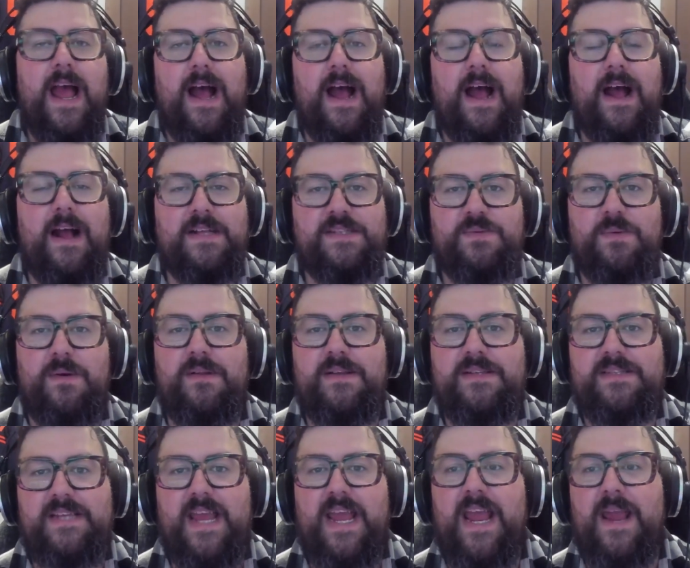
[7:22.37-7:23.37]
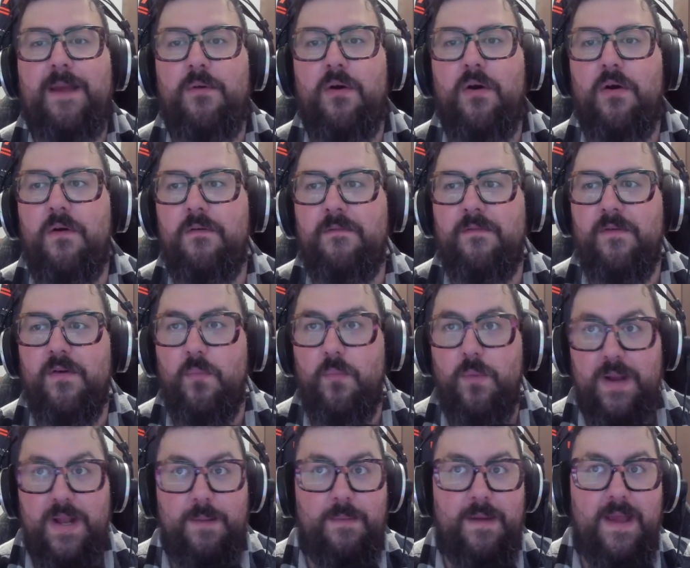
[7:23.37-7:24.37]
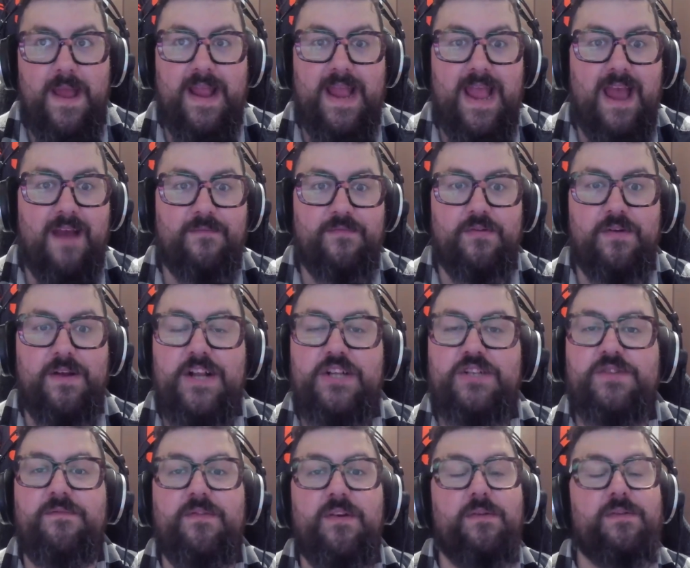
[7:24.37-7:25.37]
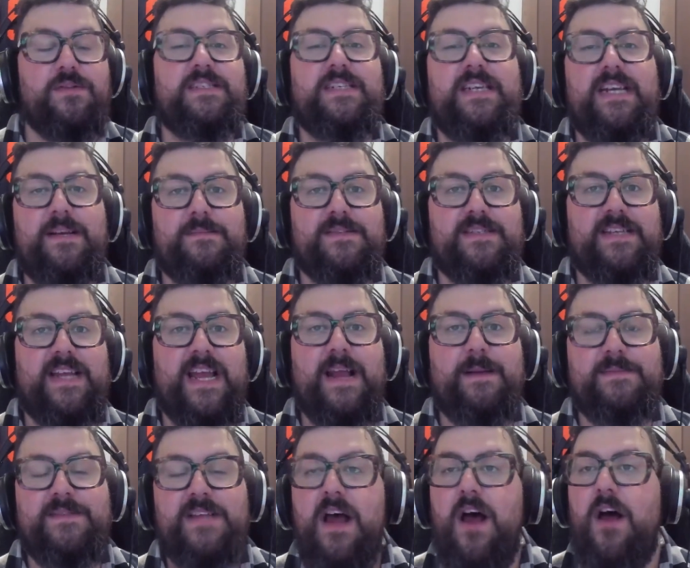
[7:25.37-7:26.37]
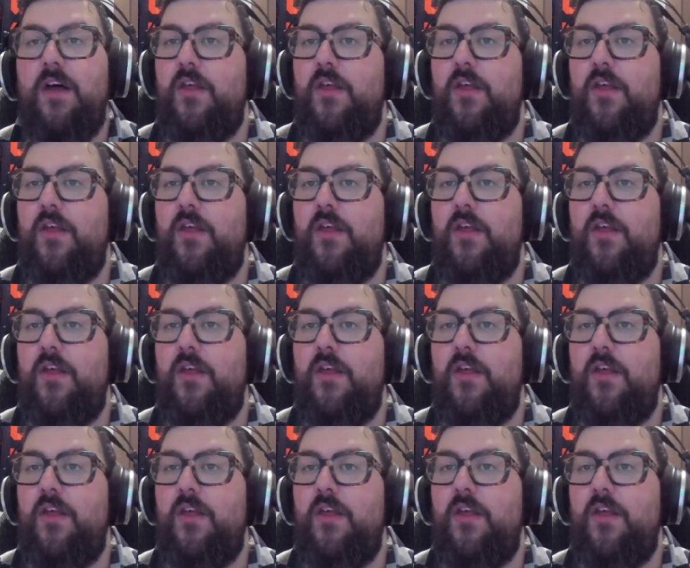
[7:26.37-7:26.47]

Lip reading: as well as Game Over Winnipeg after each of those teams' games.